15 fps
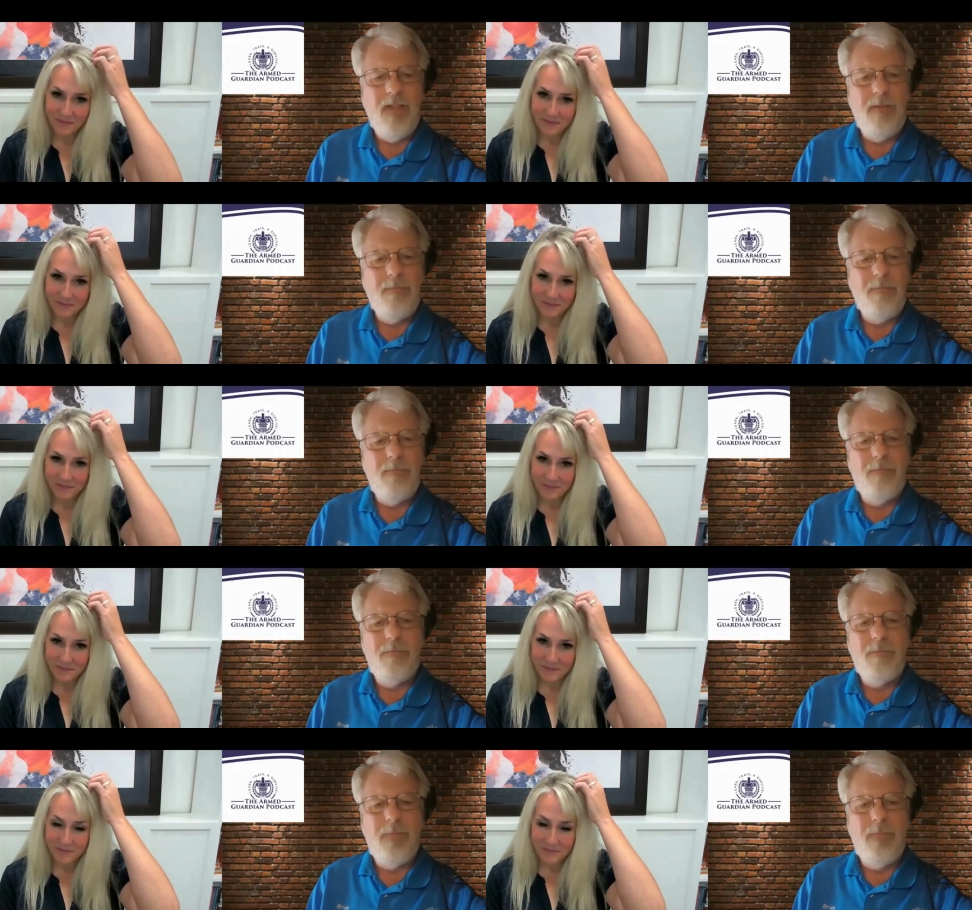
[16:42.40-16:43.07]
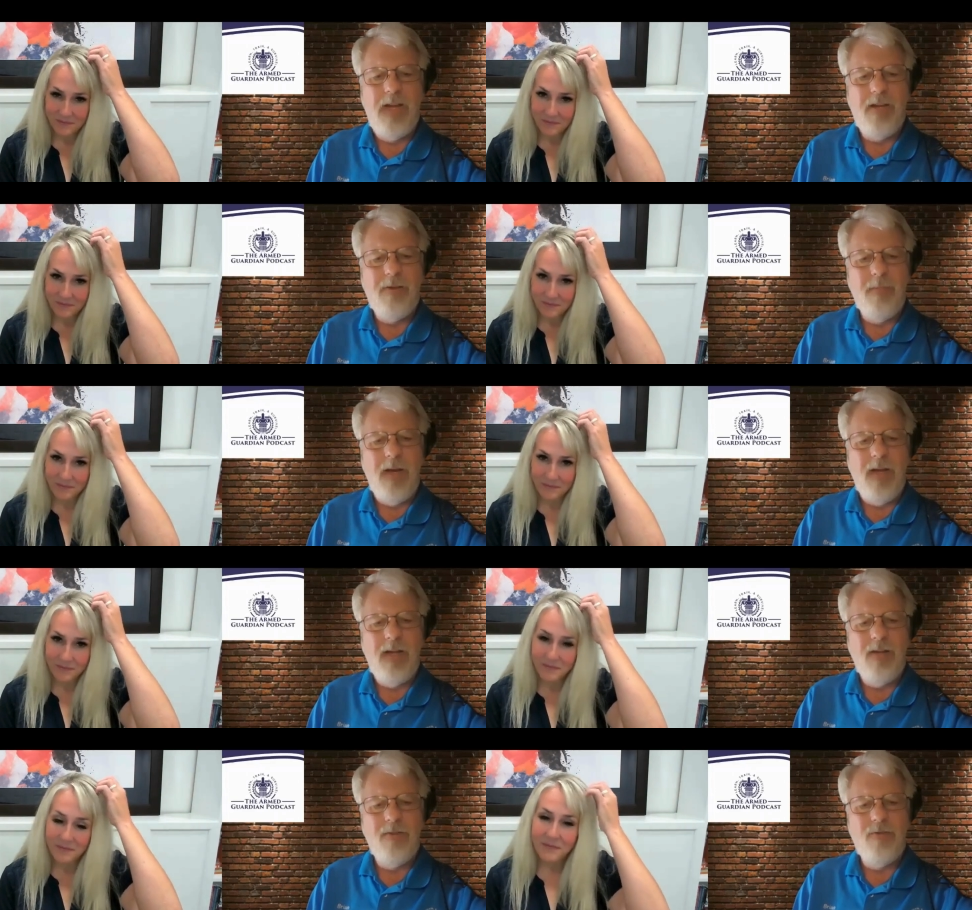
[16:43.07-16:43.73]
Speaker 1: that piqued
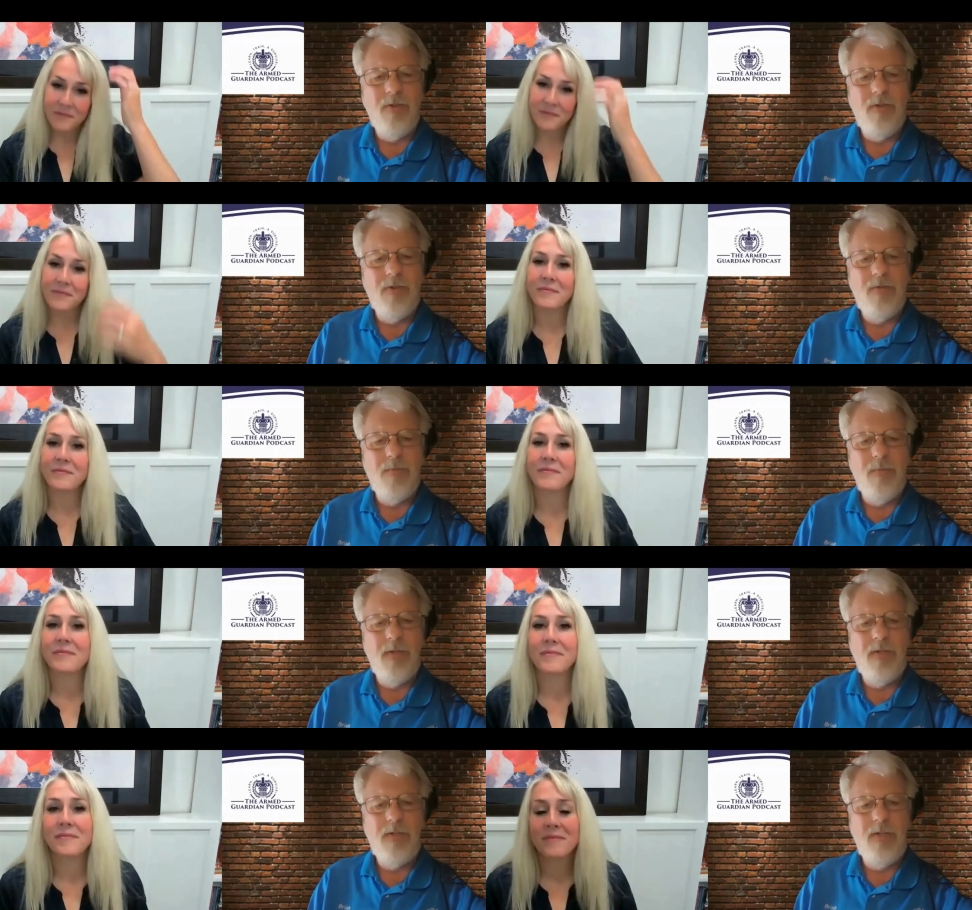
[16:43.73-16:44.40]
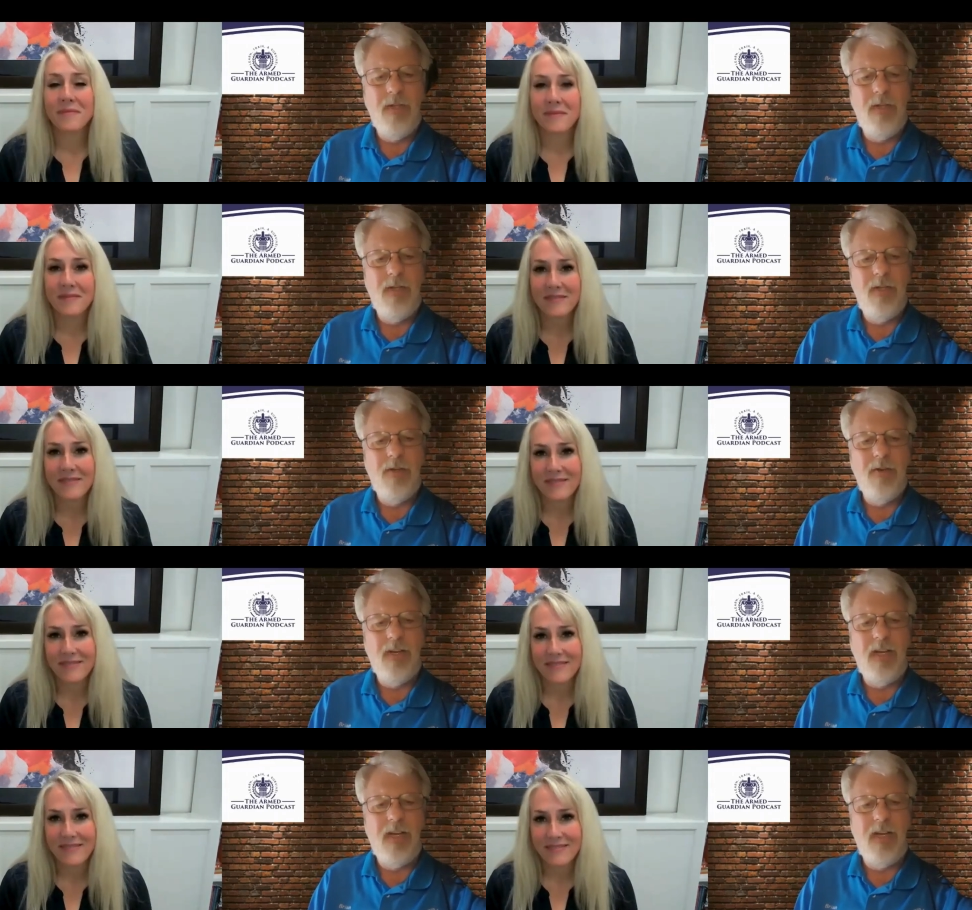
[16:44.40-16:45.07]
my interest was uh,
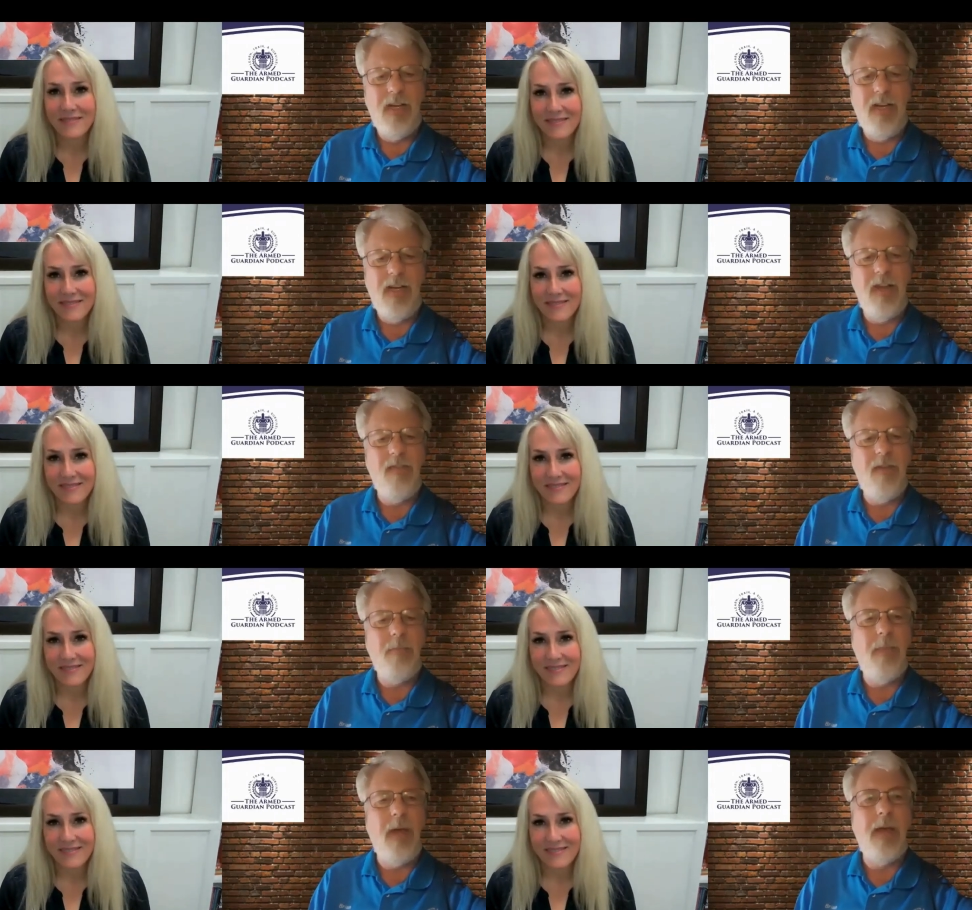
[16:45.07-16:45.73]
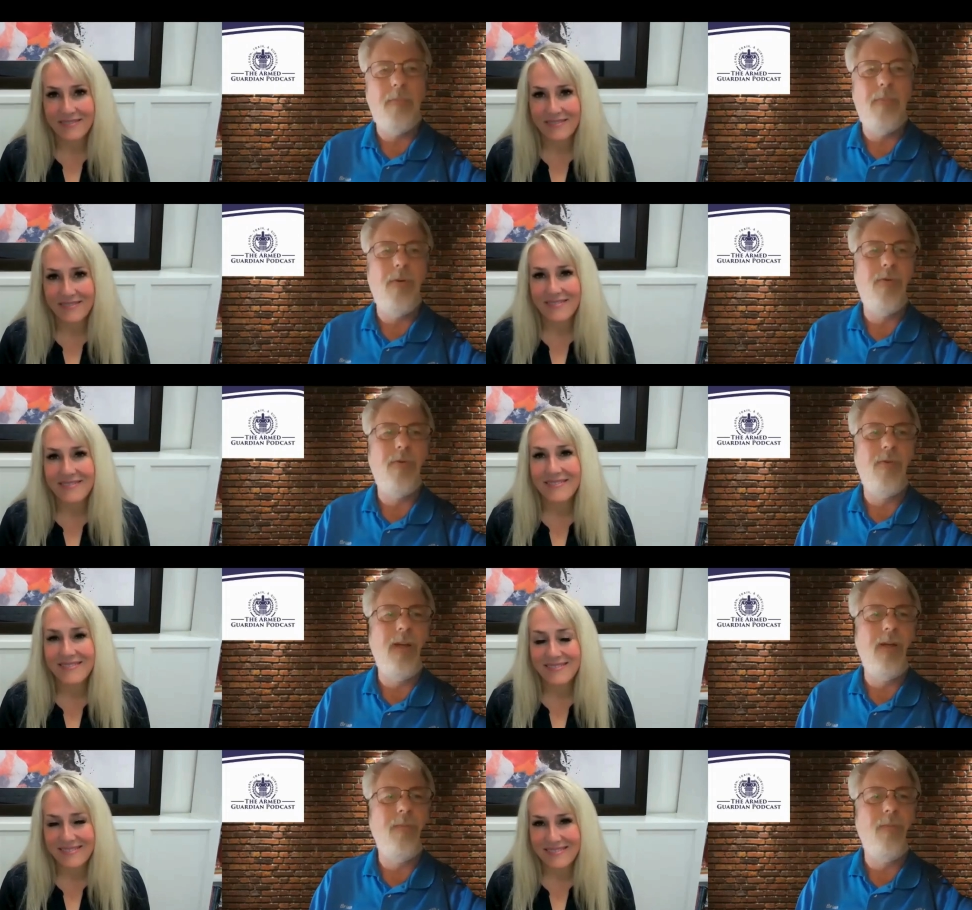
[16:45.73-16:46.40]
your giving back
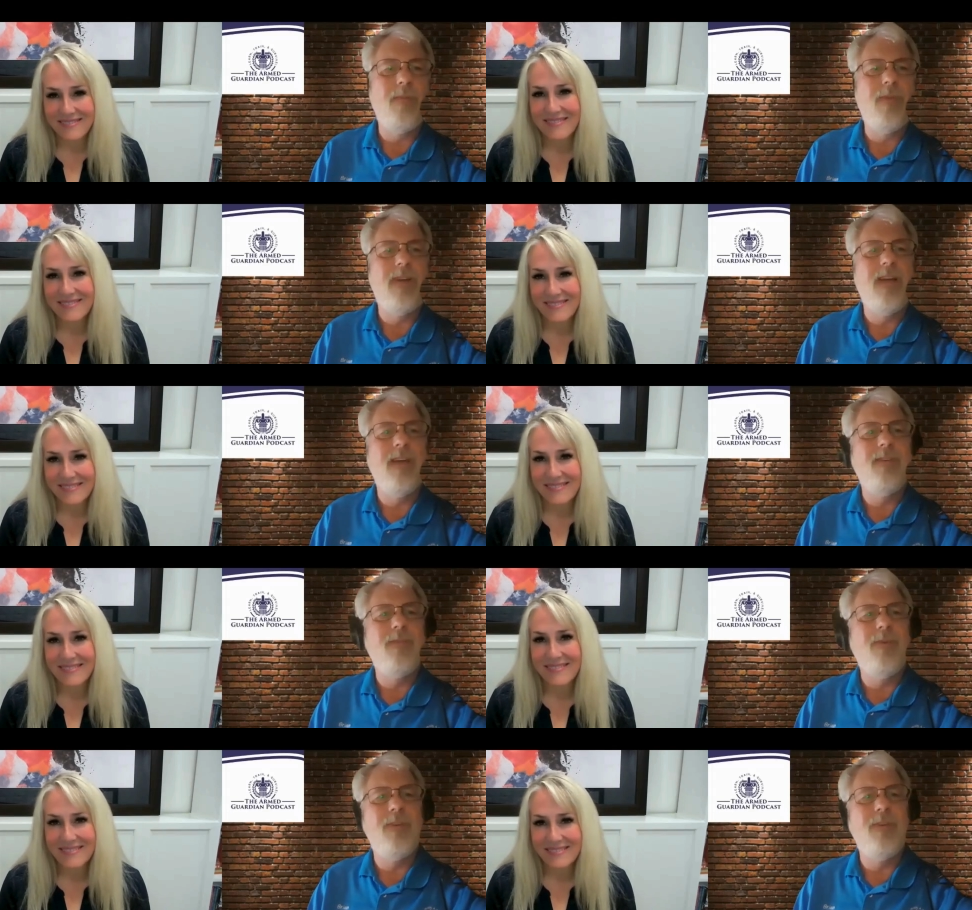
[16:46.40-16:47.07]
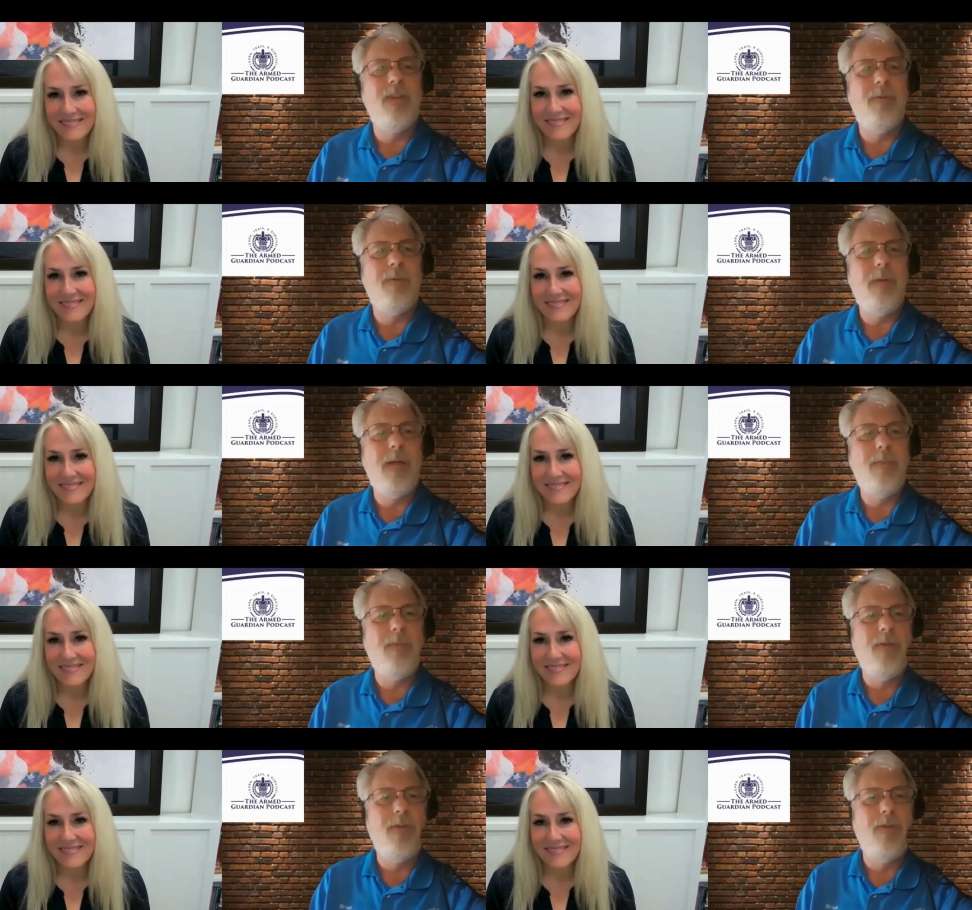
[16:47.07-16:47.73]
program. Want to tell
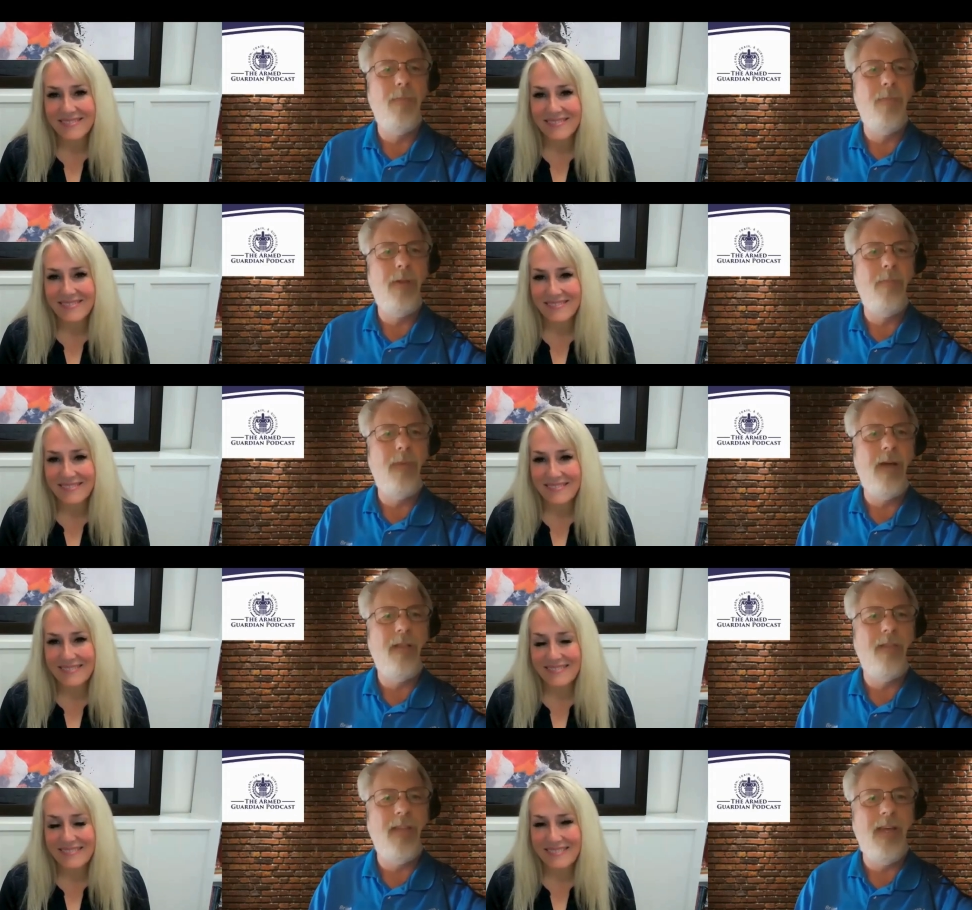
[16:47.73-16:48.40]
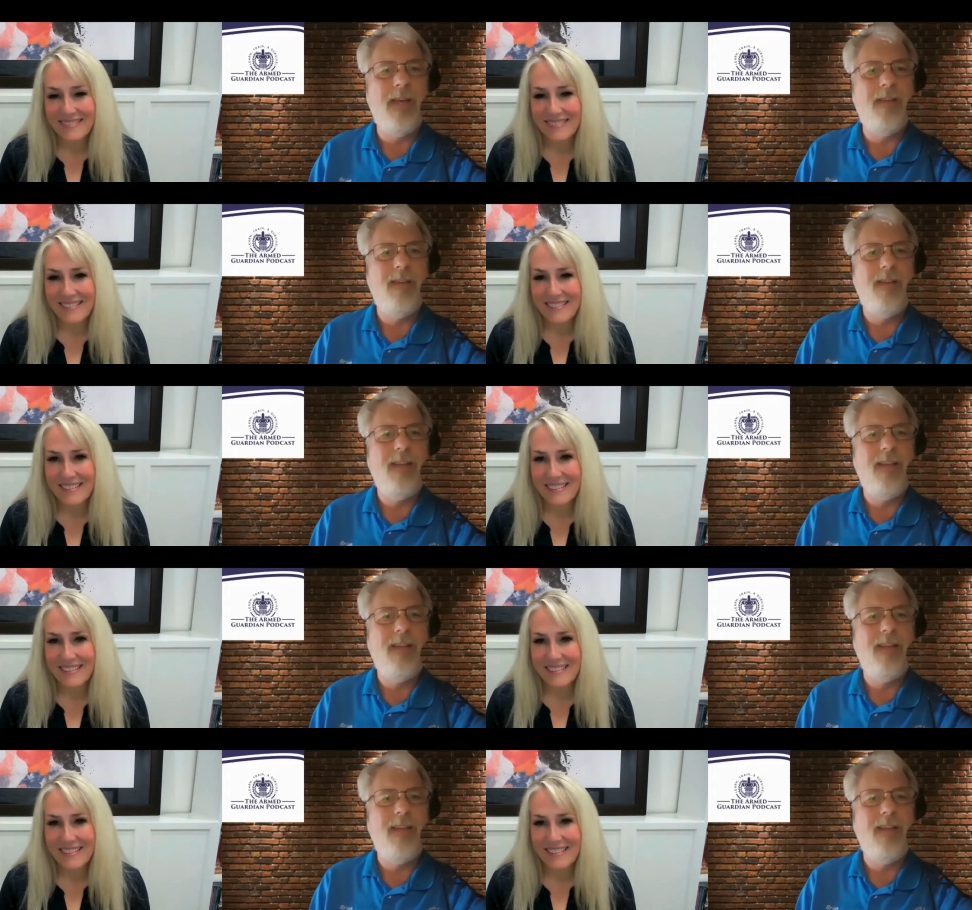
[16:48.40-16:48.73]
people a little bit about that?